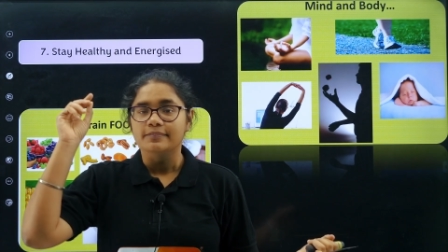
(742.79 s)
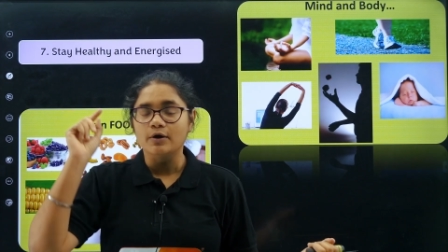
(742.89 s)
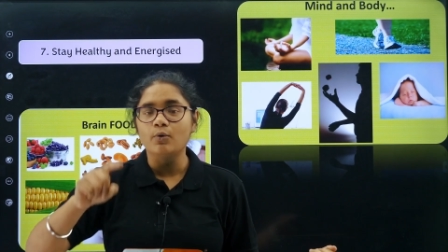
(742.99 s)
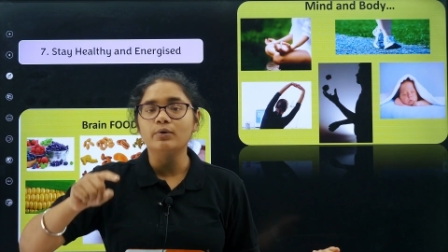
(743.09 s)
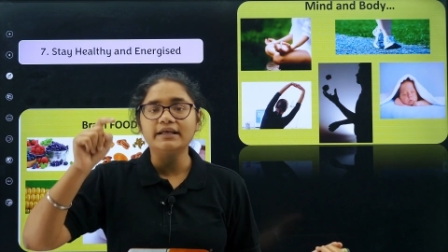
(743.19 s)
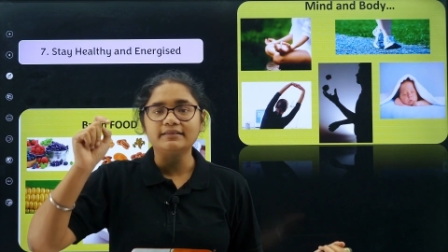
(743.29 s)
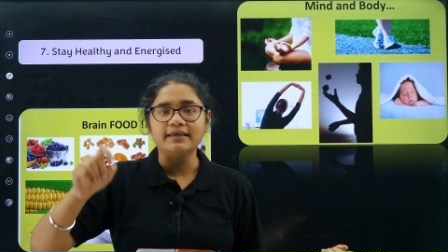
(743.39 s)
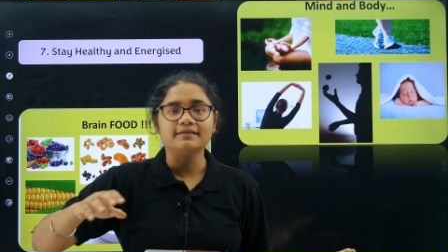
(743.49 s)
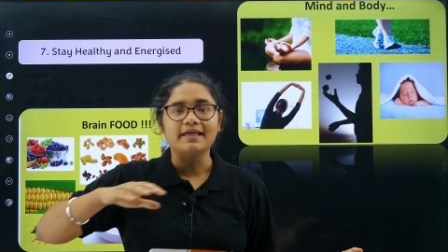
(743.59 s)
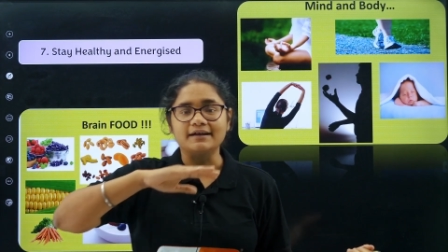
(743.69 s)
The only
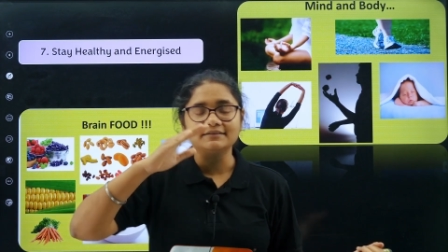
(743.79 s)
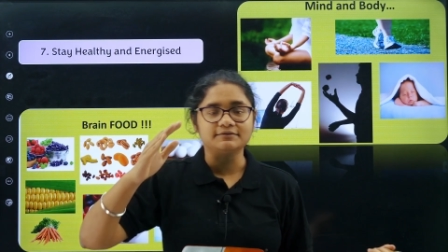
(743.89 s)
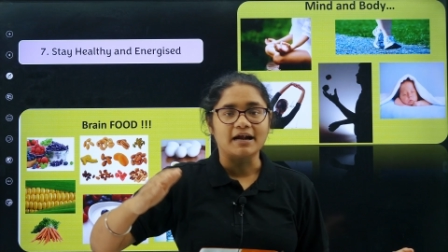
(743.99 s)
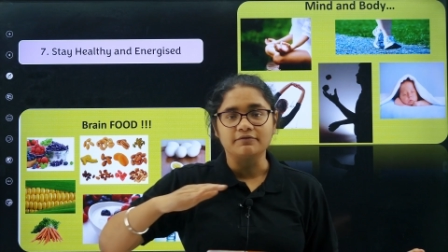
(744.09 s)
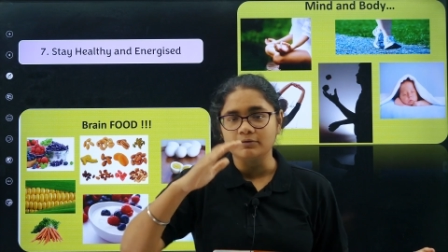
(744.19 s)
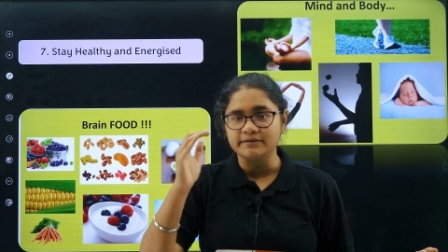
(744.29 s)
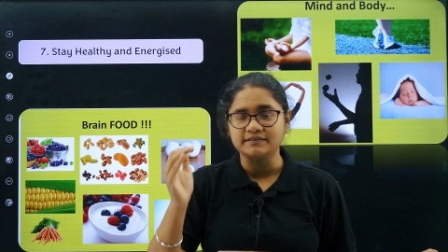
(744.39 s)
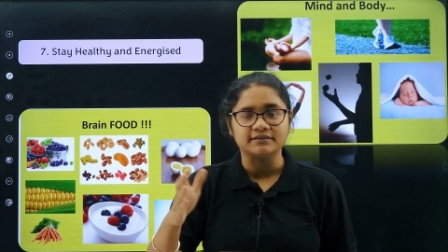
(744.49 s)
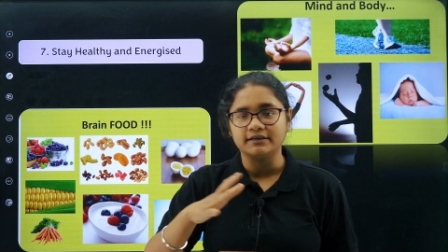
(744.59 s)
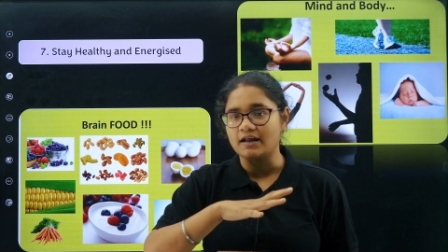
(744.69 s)
thing that is that will be
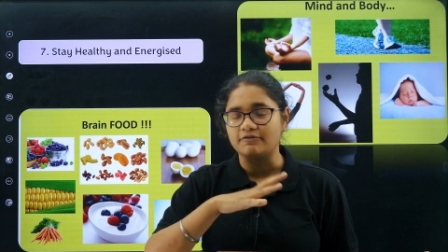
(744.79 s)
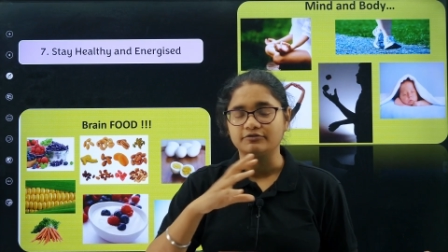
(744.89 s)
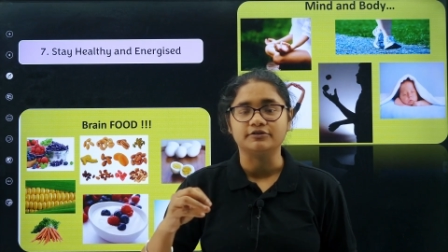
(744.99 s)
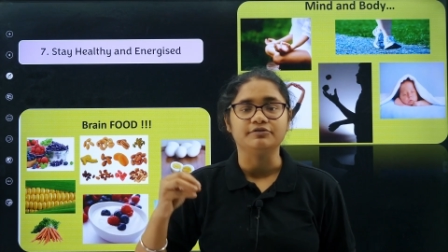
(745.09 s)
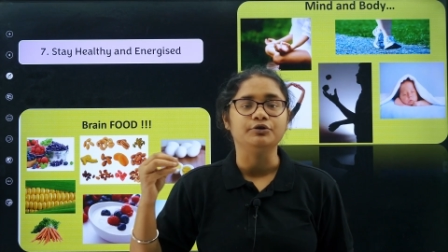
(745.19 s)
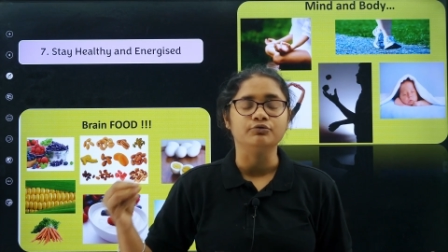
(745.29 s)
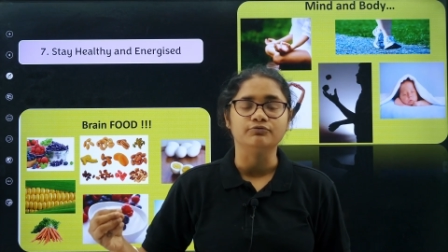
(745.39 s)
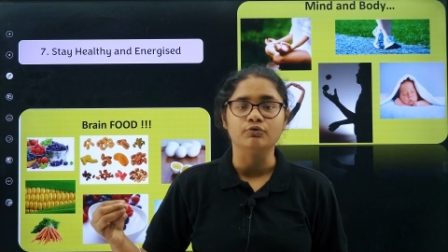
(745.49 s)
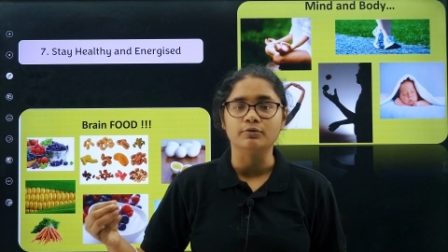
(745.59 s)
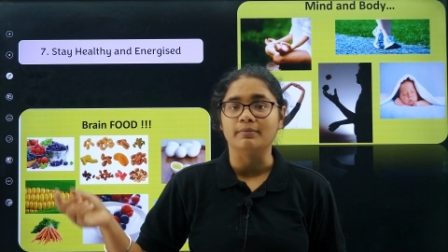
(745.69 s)
seen after 3 to
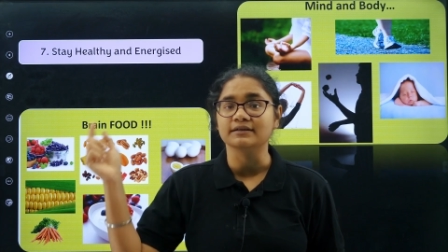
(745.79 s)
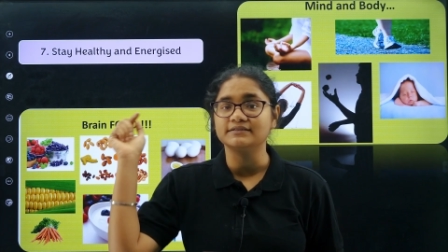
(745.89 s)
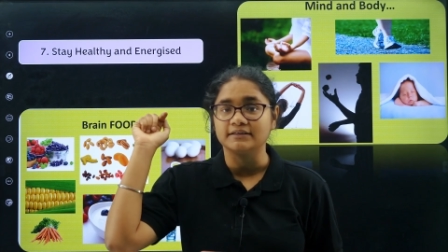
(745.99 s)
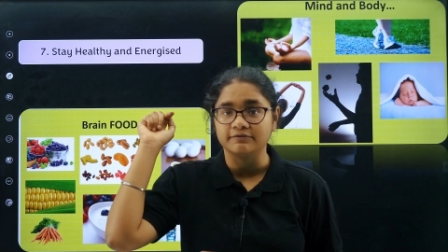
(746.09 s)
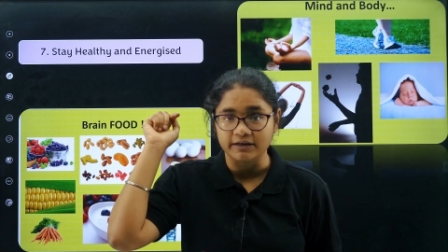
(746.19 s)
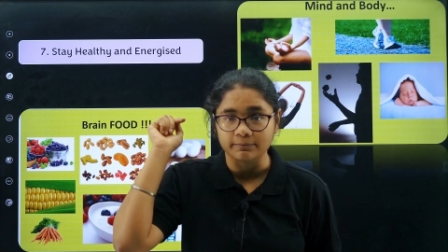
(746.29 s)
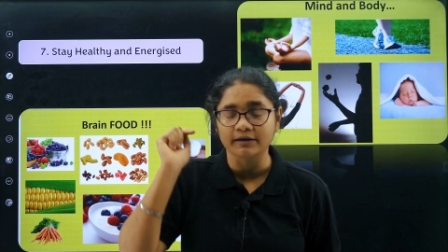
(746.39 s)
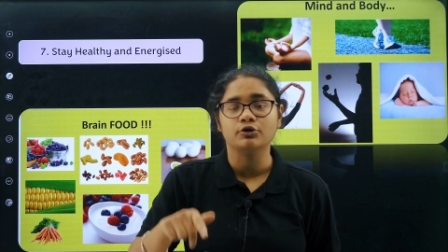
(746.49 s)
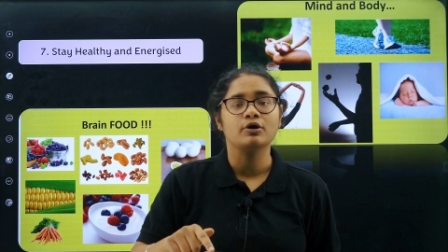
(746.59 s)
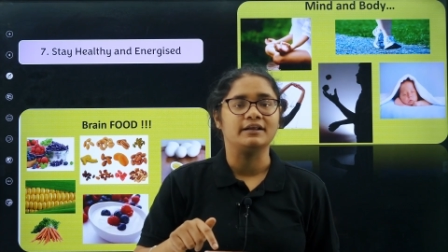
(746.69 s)
4 months will be
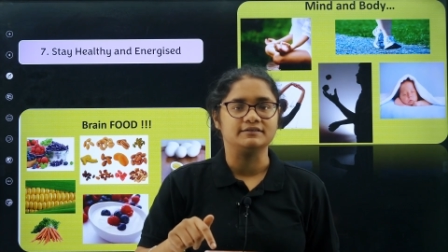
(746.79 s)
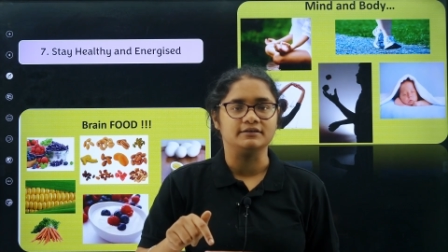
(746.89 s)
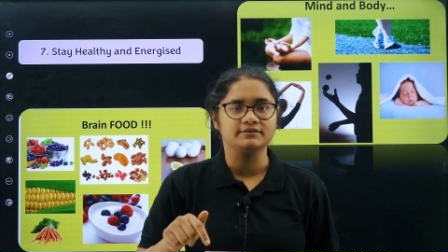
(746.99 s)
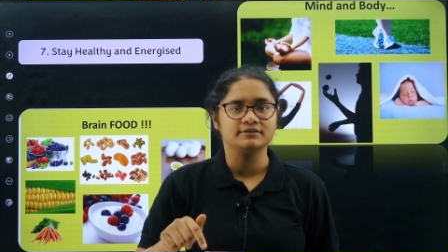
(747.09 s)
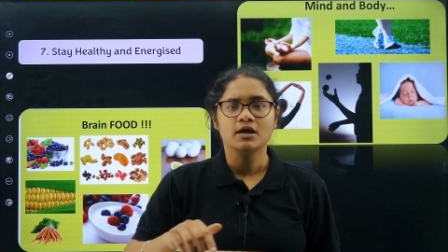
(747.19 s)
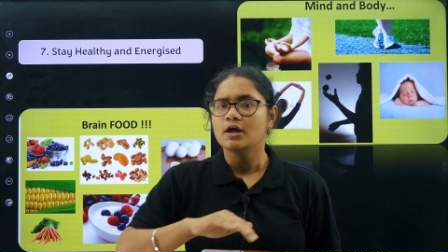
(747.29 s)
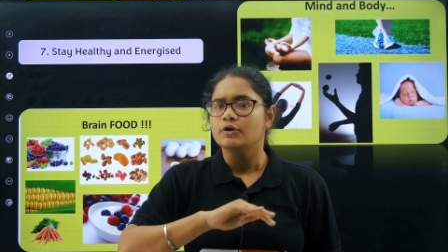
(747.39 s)
your results.